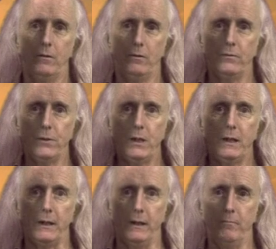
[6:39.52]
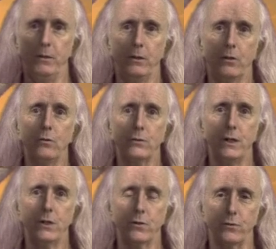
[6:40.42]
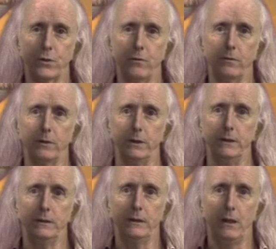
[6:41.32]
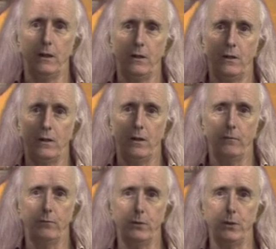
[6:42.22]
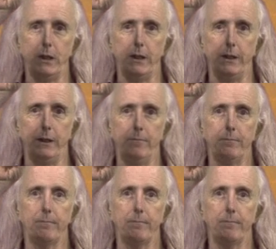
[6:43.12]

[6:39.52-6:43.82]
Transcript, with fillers: not the DNA, but the causational structure for the DNA